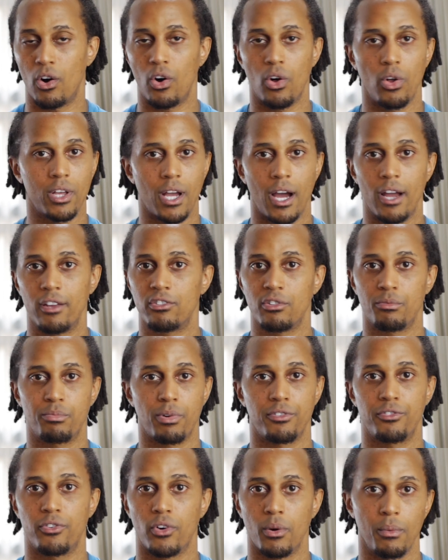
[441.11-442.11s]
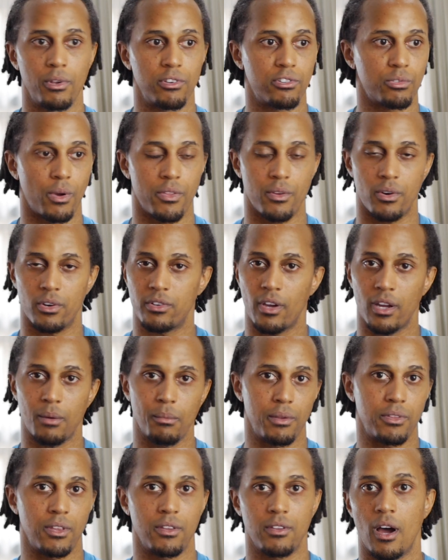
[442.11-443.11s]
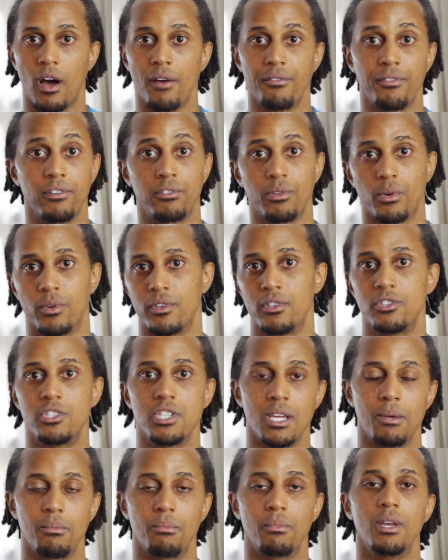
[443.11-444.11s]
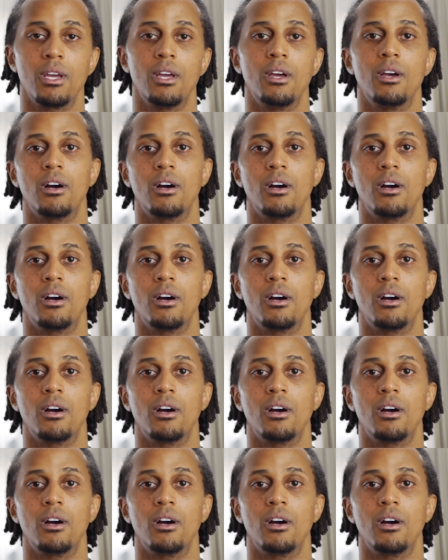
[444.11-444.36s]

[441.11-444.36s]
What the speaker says: All kinds of performance, whether we're talking about the office or the gym,